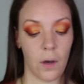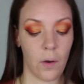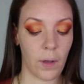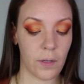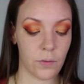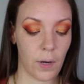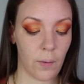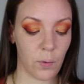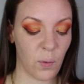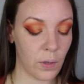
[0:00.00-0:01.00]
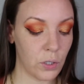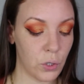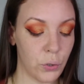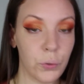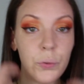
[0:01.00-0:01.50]
Okay, so now we're going
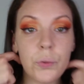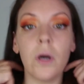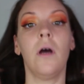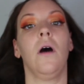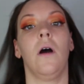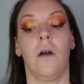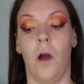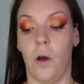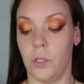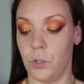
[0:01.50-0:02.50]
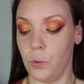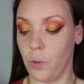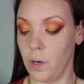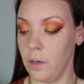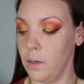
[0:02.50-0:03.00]
to
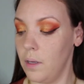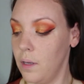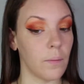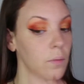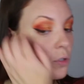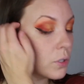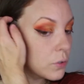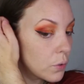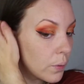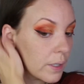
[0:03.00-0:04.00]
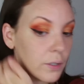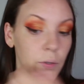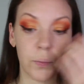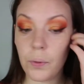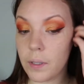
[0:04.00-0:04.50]
contour. I'm just going
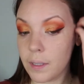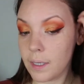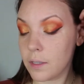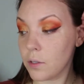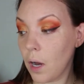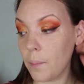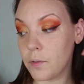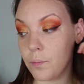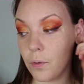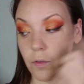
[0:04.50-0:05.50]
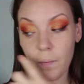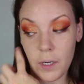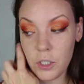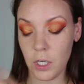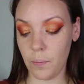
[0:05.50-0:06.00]
to put it at the tops of both of
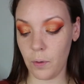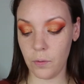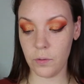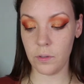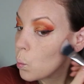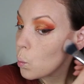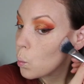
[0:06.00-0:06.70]
my cheekbones.